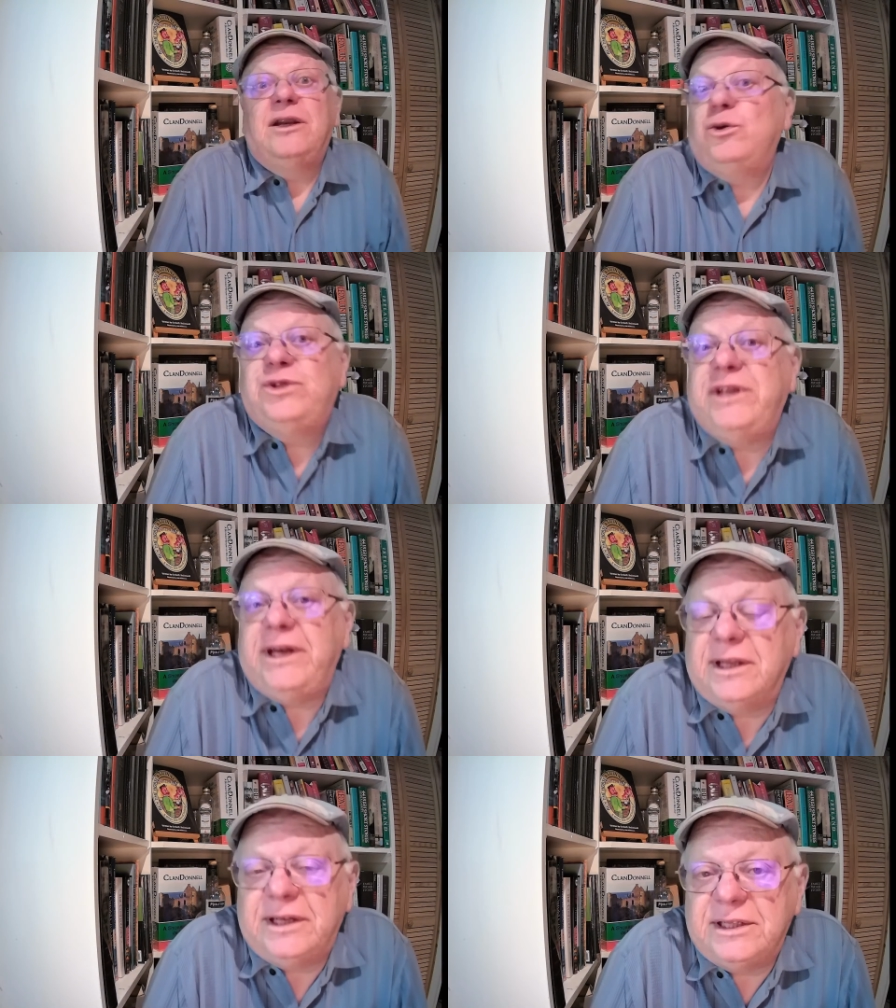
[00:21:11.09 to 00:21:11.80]
New
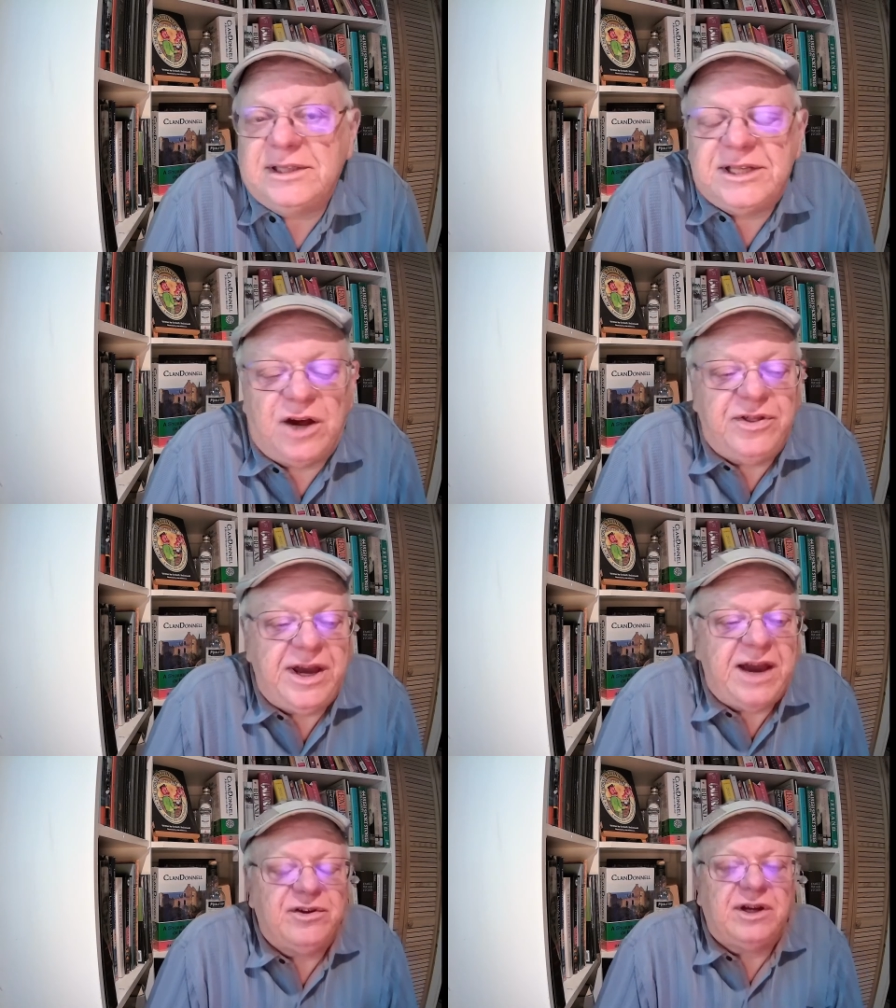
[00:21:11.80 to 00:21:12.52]
Zealand and South
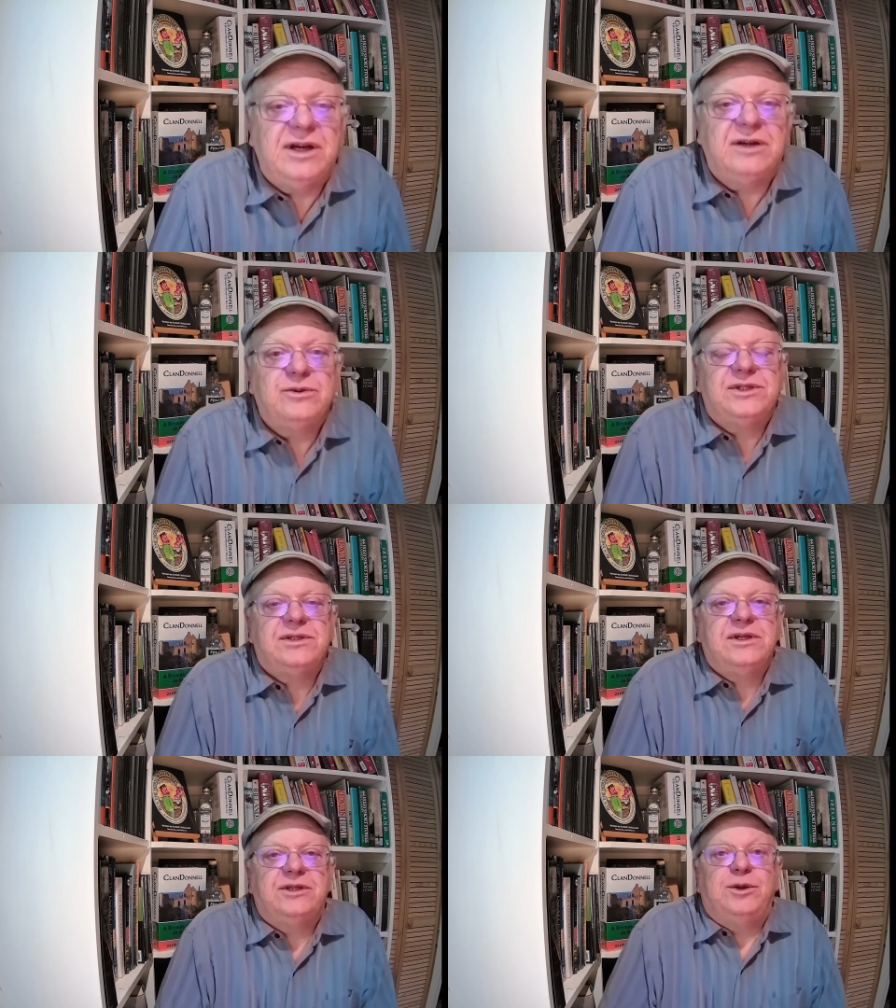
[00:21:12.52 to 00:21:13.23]
Africa. It
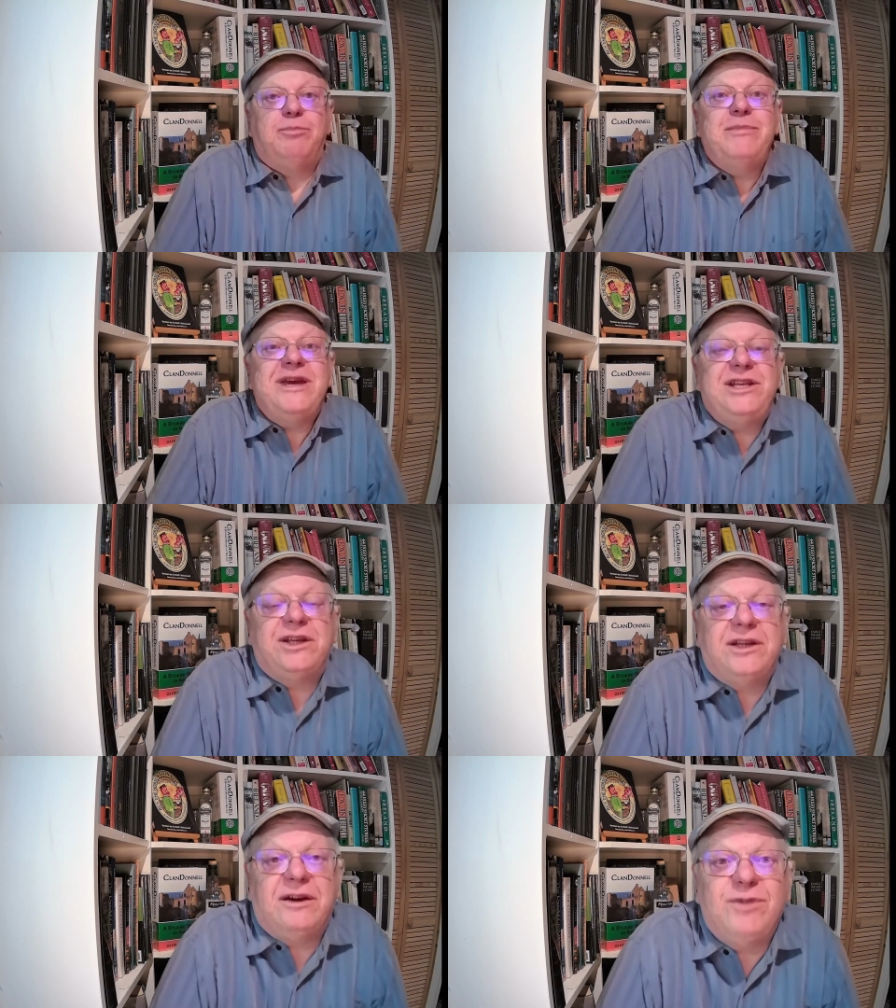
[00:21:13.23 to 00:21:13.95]
was a
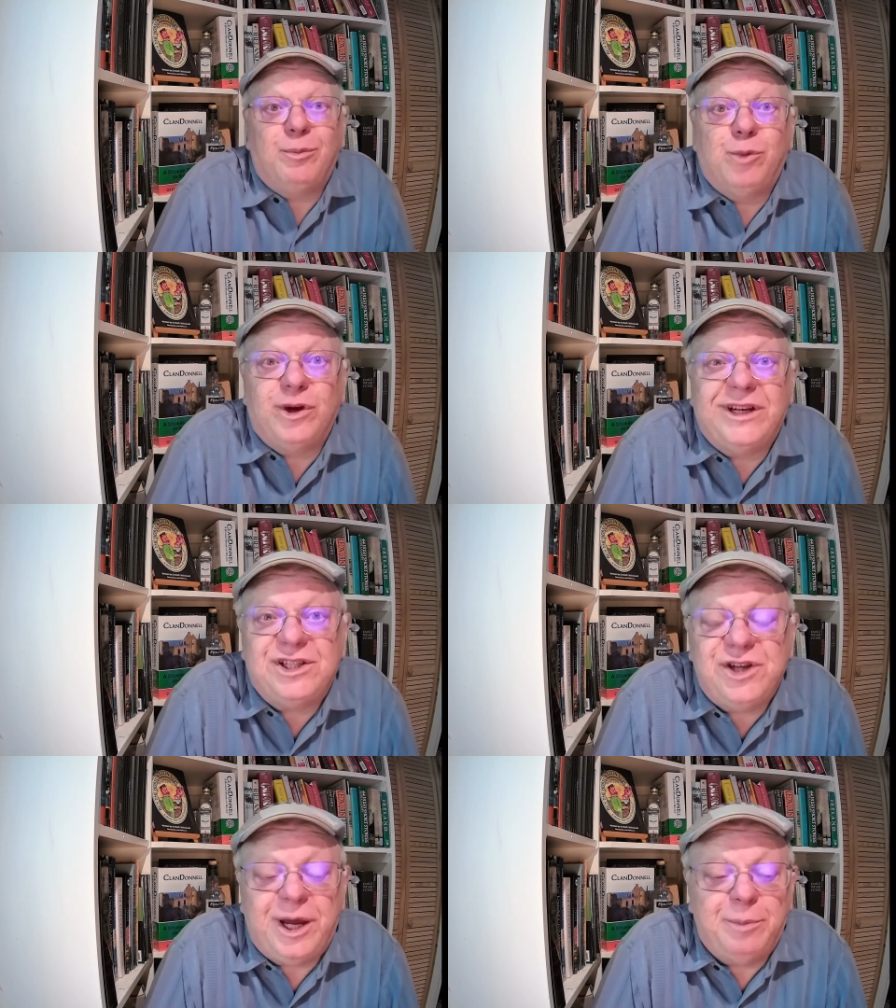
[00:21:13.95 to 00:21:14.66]
dominion of the
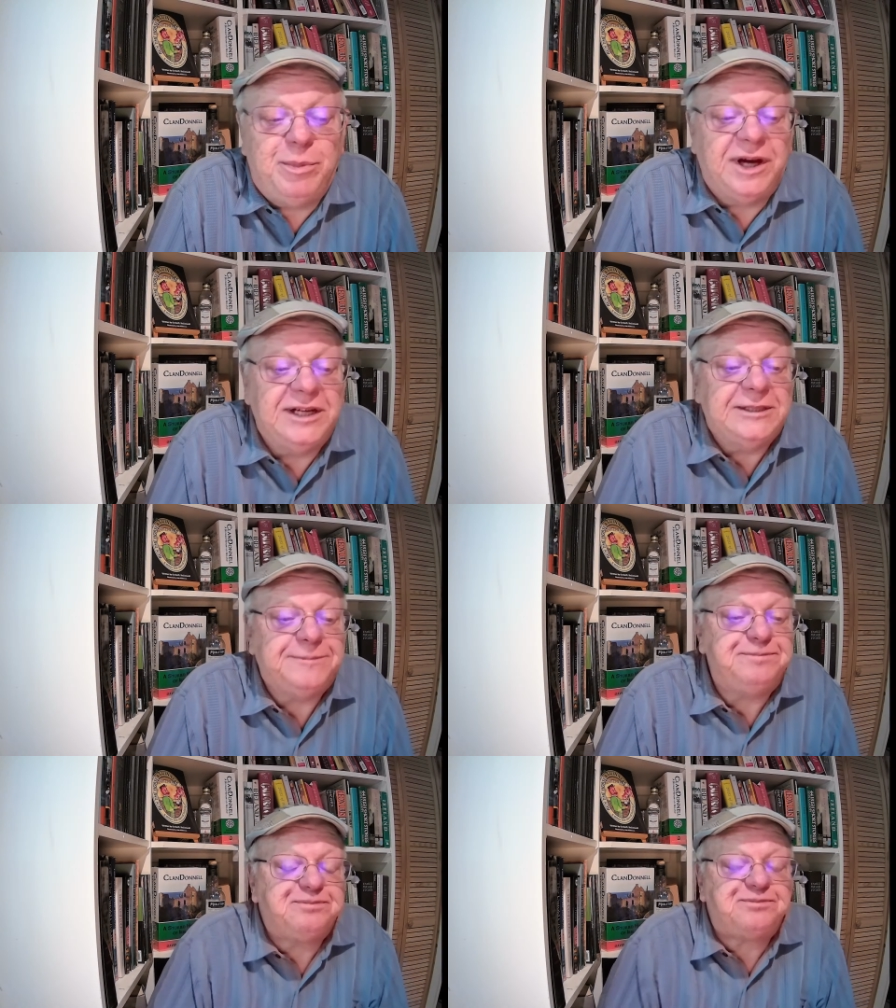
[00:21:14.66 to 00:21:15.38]
British Empire.